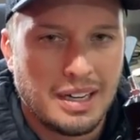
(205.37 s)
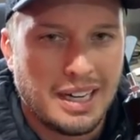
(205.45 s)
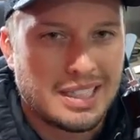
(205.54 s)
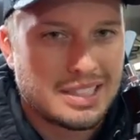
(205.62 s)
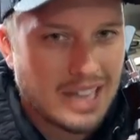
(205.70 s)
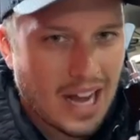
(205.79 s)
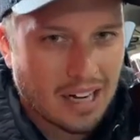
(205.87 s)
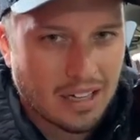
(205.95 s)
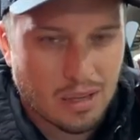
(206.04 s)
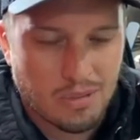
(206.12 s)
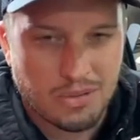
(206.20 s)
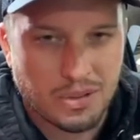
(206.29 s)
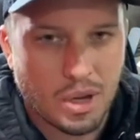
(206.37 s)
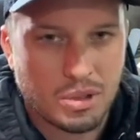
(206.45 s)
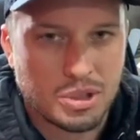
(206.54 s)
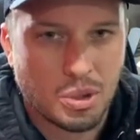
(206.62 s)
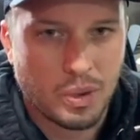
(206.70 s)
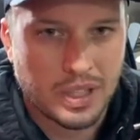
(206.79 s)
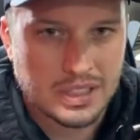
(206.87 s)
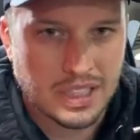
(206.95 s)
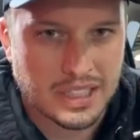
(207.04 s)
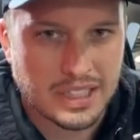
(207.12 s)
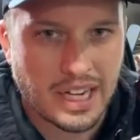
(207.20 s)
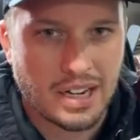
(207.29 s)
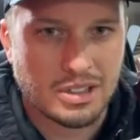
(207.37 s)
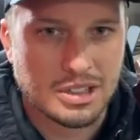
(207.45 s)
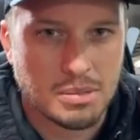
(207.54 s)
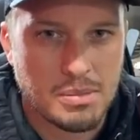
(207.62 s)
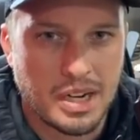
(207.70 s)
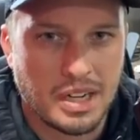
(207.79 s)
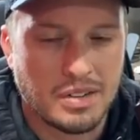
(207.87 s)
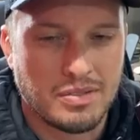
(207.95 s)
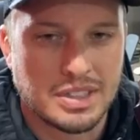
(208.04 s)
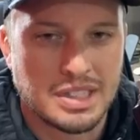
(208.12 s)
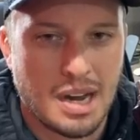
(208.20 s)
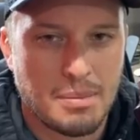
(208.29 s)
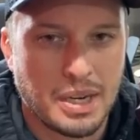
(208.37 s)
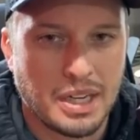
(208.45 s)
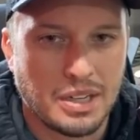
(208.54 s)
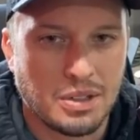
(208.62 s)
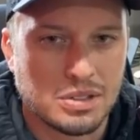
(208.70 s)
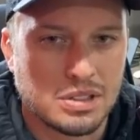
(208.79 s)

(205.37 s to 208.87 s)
it's not going to flow 26 gallons a minute if it's not being used.